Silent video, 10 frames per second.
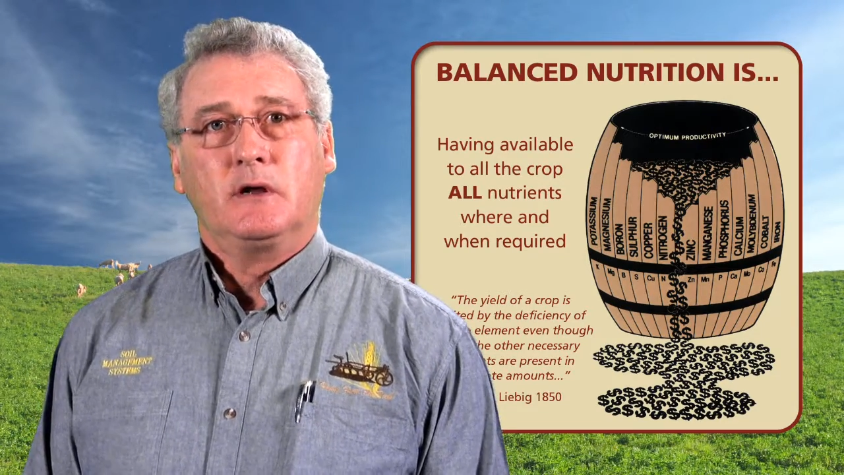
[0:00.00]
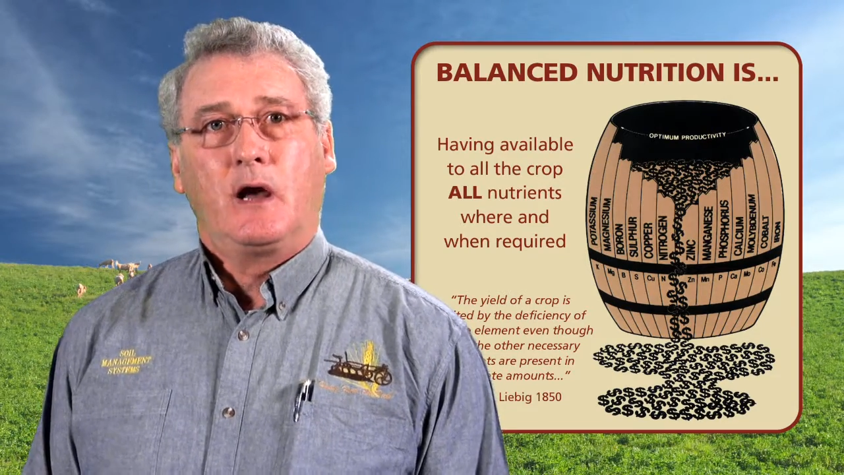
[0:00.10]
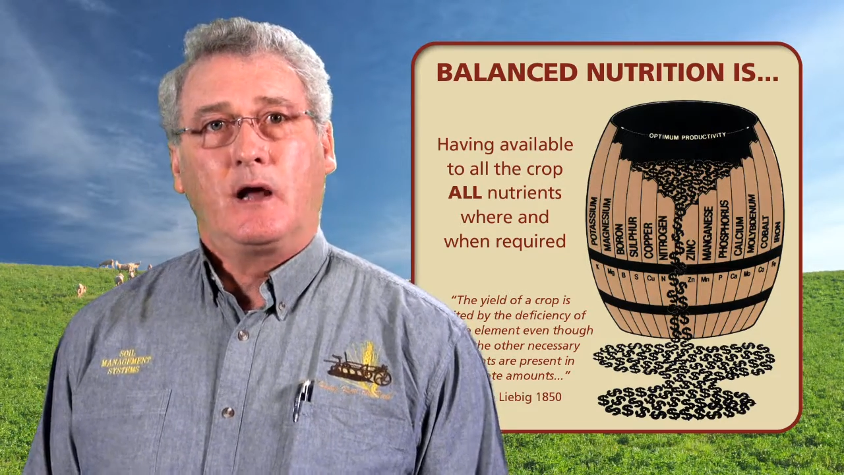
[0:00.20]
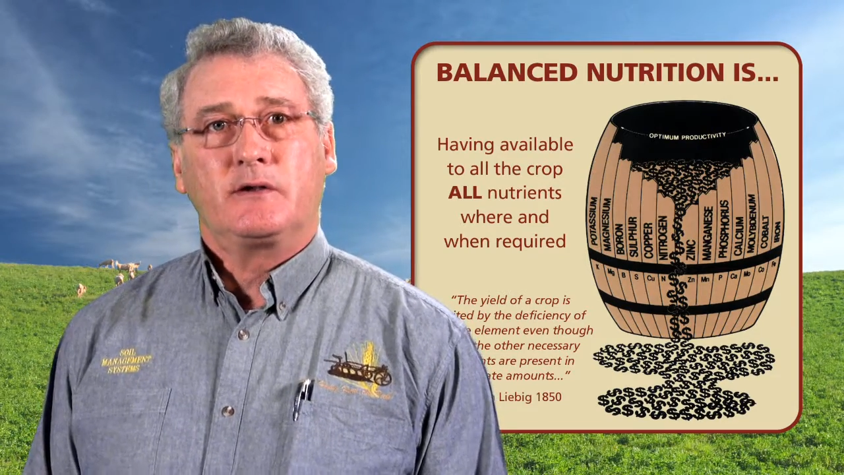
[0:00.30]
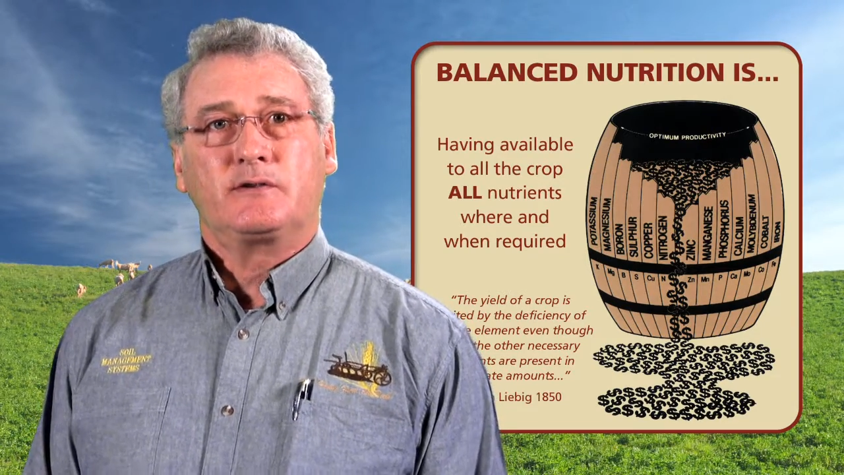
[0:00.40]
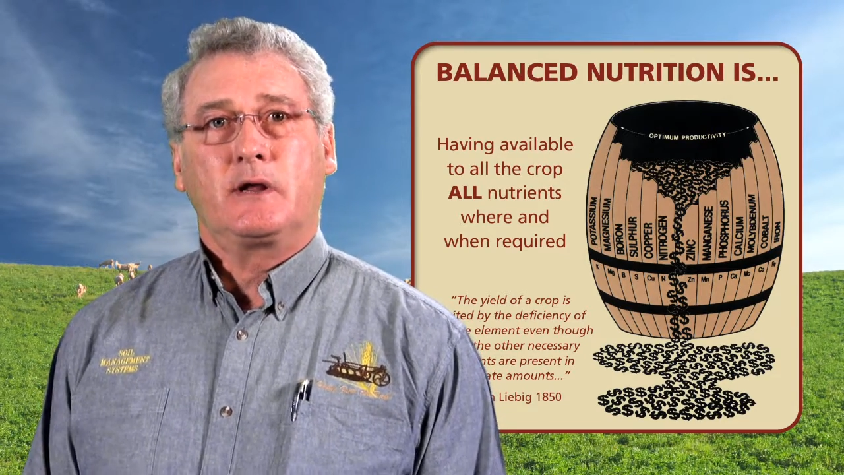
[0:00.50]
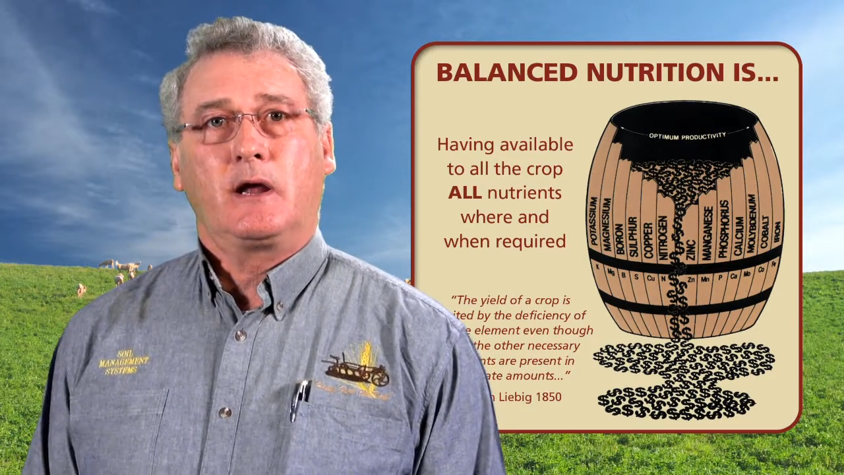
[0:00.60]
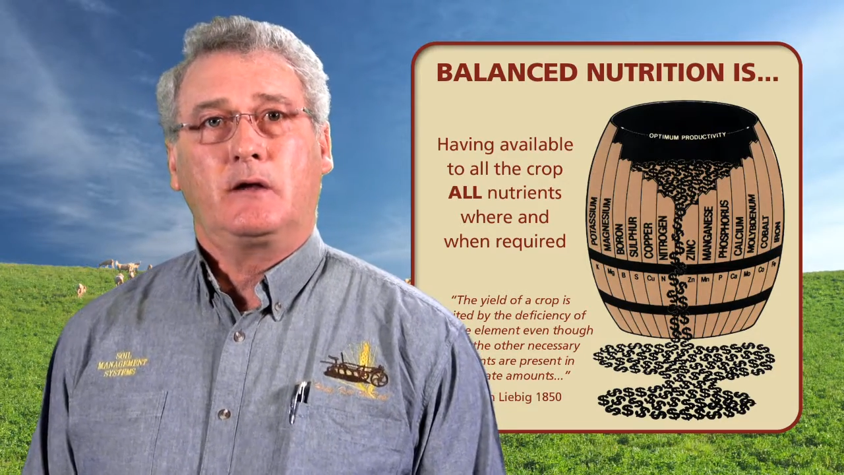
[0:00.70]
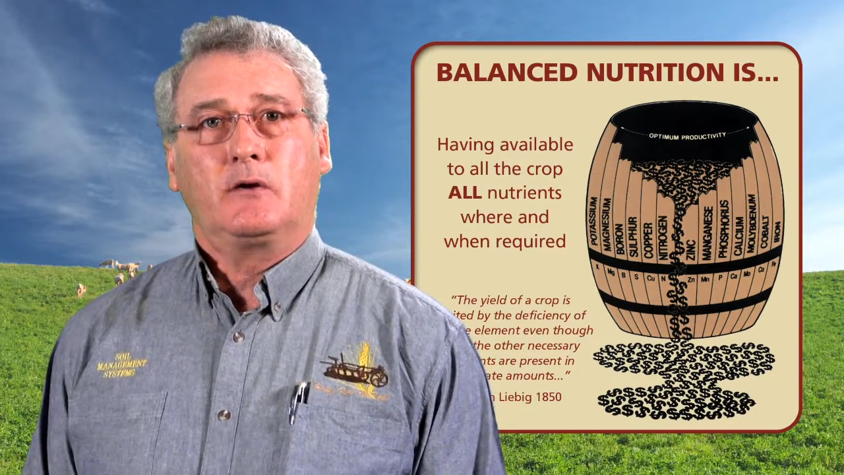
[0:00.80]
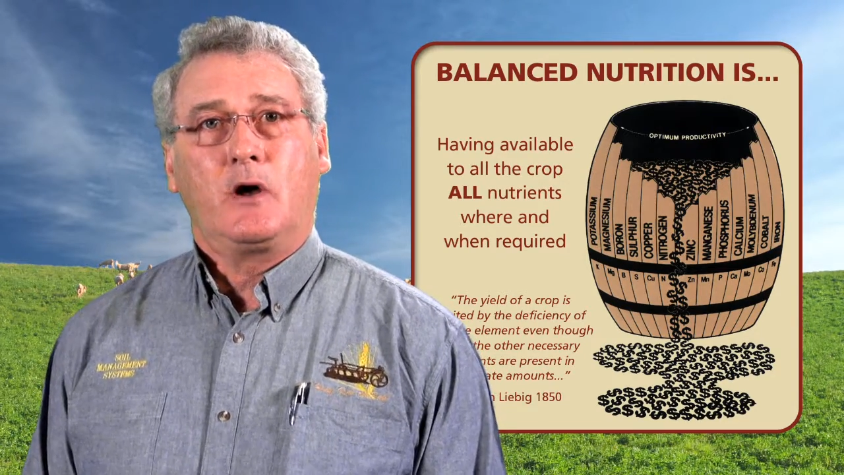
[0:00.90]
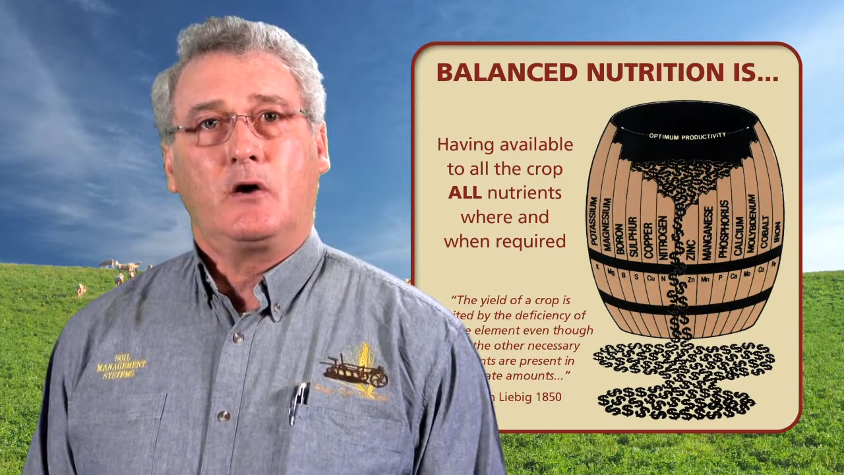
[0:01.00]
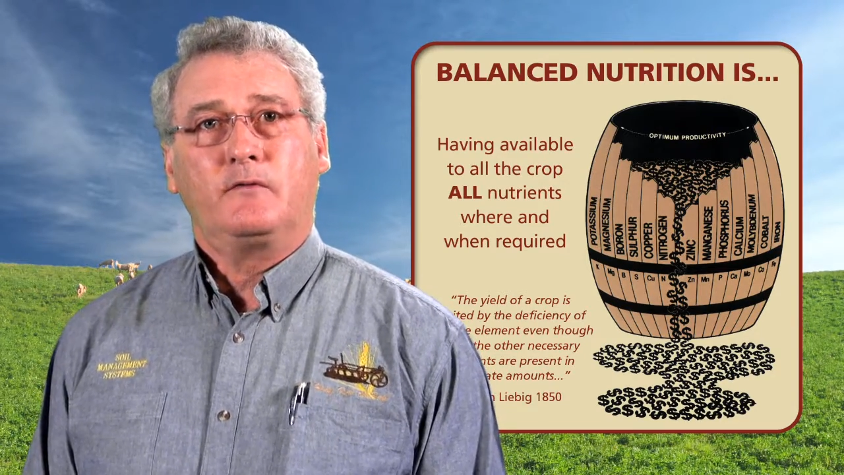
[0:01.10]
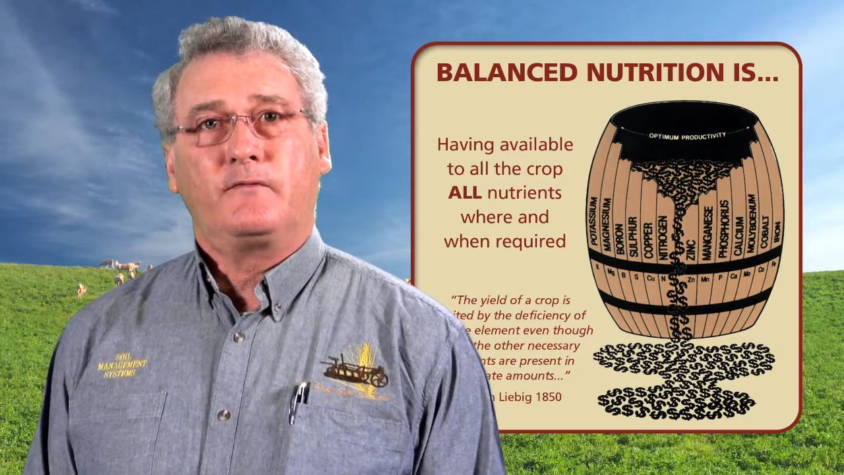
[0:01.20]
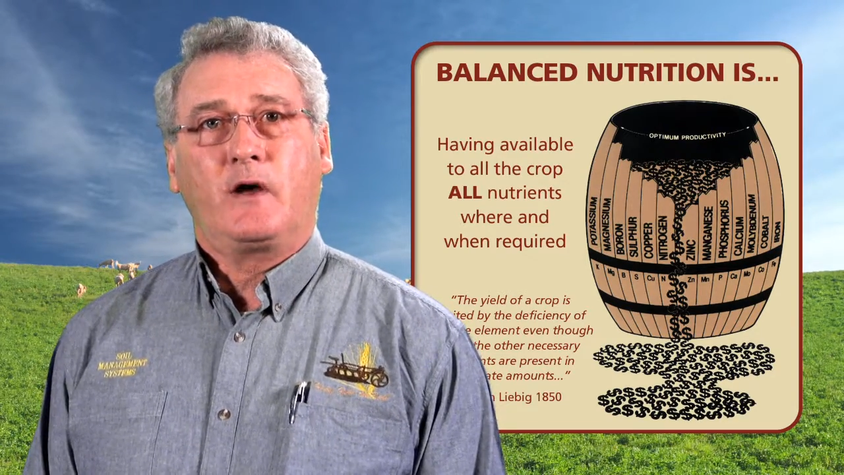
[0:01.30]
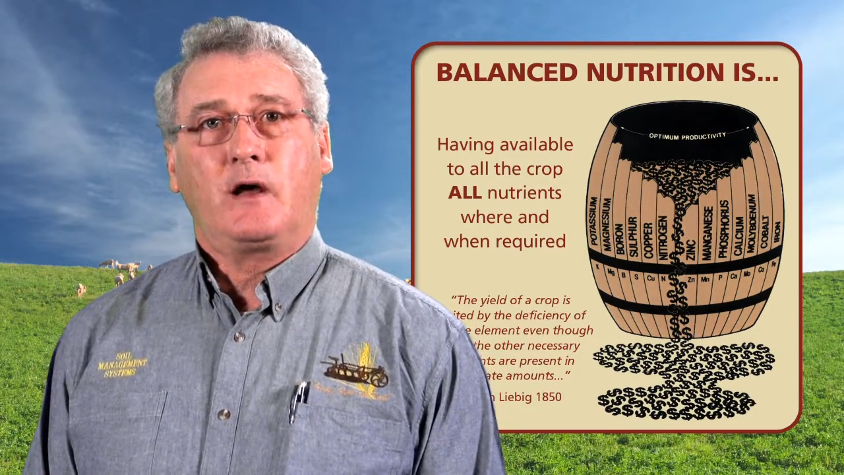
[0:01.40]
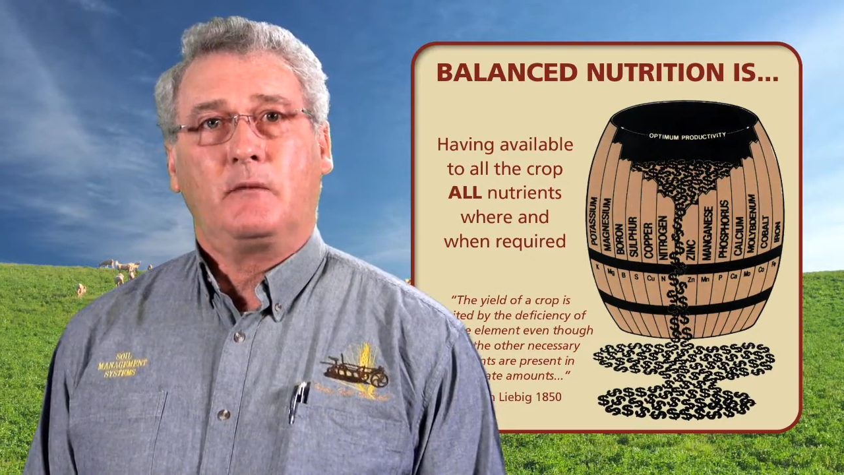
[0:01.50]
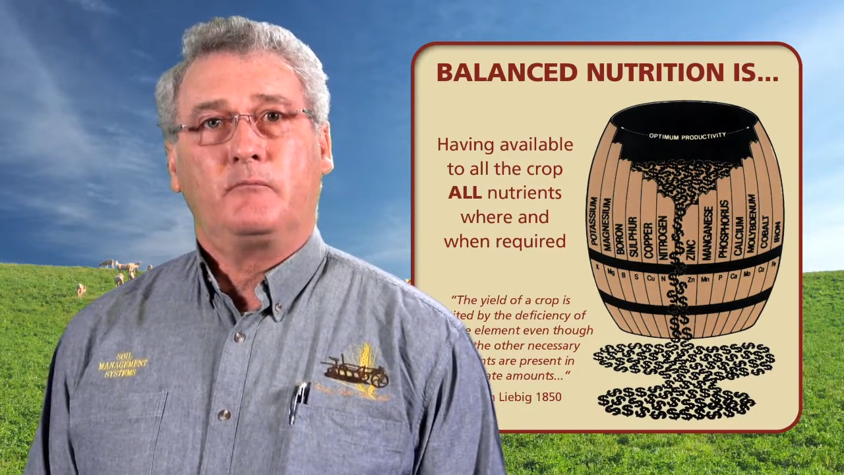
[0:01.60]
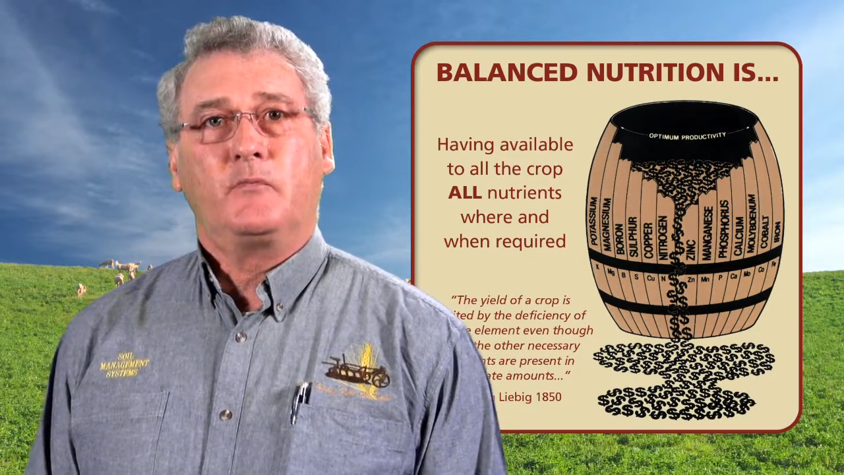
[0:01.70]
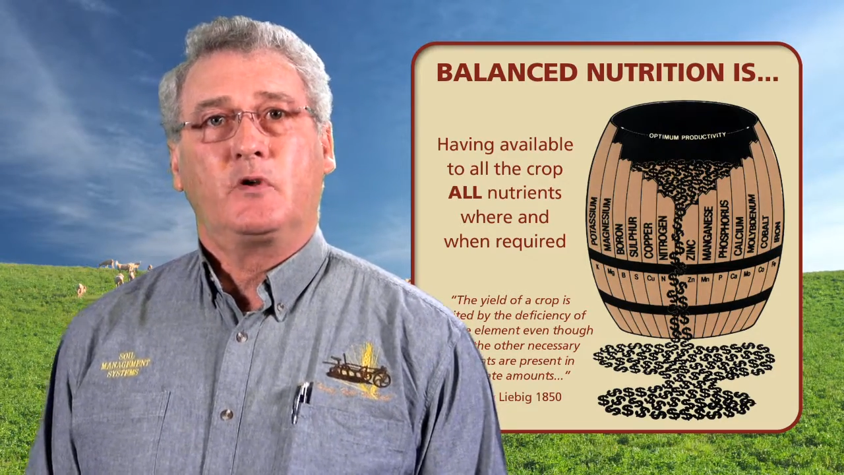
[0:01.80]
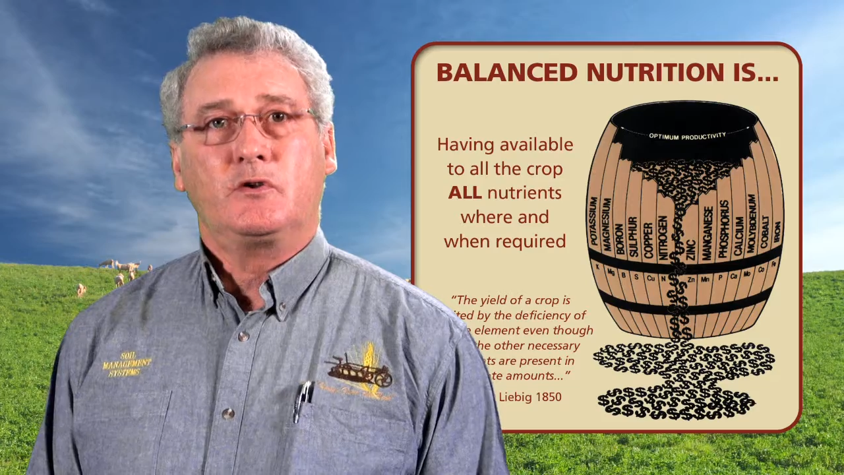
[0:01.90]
understand their own farm